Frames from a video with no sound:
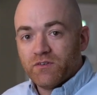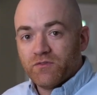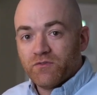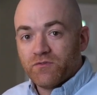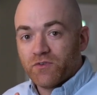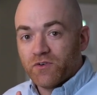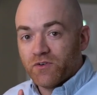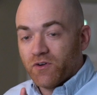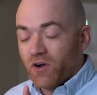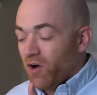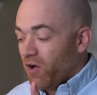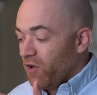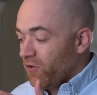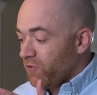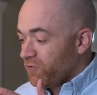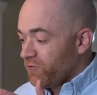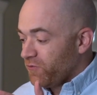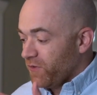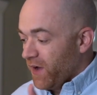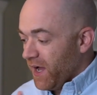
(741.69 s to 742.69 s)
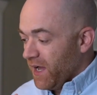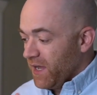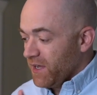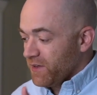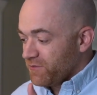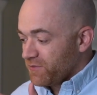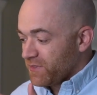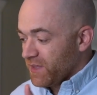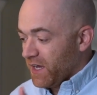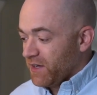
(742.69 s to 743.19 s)
for all
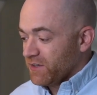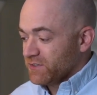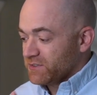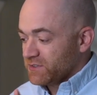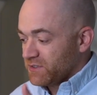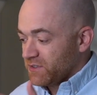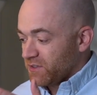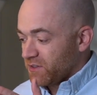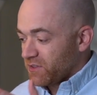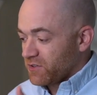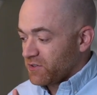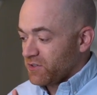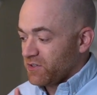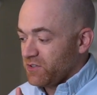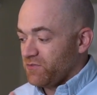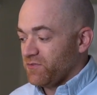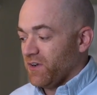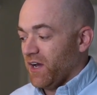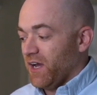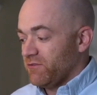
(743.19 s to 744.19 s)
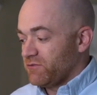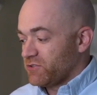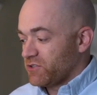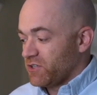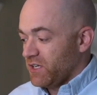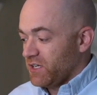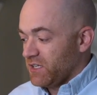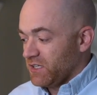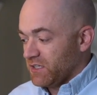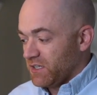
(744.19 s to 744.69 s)
5,035
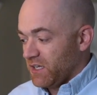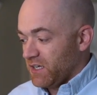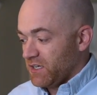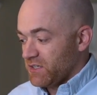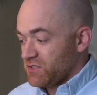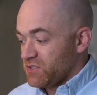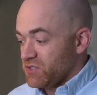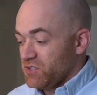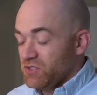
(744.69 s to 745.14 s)
trading days,